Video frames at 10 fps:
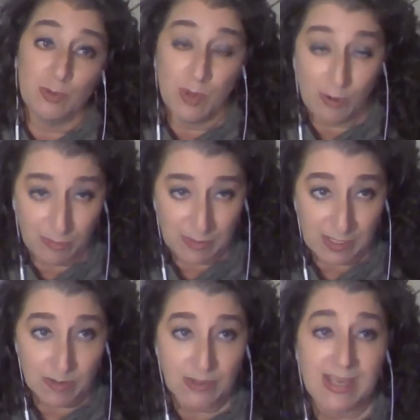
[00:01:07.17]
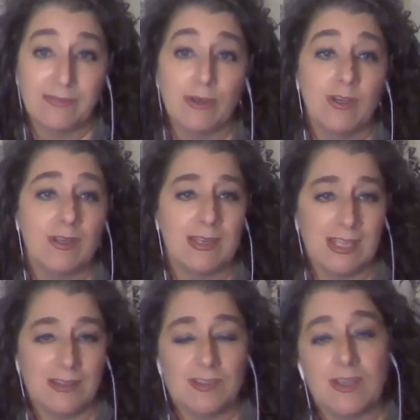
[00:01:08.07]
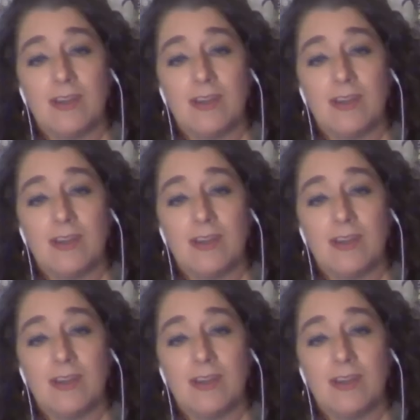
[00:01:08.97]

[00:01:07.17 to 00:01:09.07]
who hopefully will never need the